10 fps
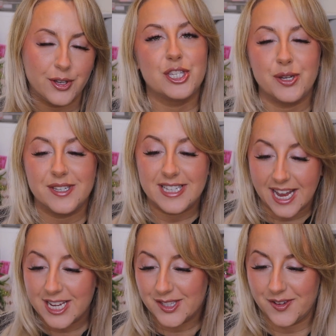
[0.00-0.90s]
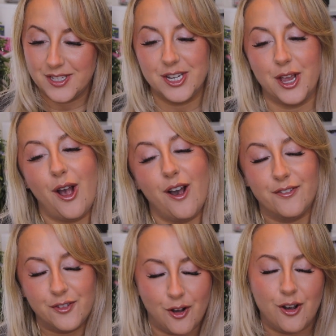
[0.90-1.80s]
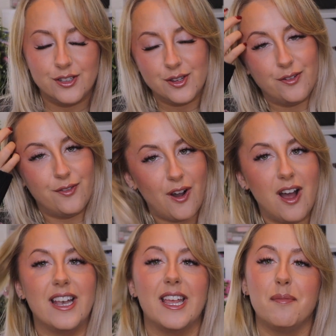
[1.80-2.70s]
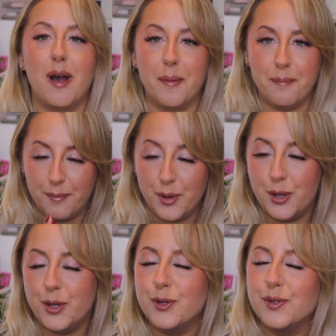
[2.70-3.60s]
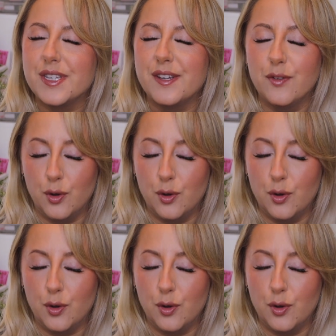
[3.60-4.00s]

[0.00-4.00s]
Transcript: So today's video, I've got finally my massive